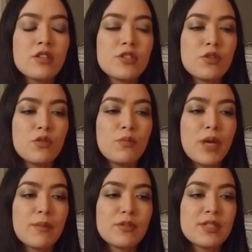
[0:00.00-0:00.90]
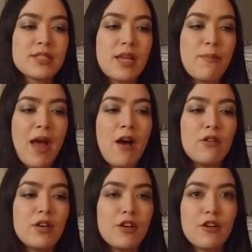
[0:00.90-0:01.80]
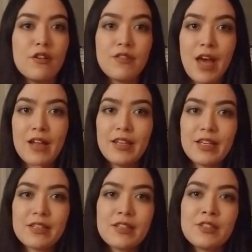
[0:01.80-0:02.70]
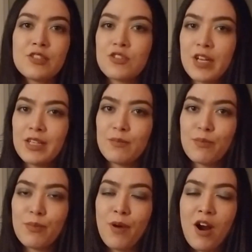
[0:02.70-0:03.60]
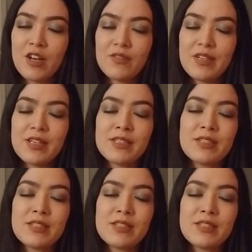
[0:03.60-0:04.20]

to be able to step out of that like constrained part of us,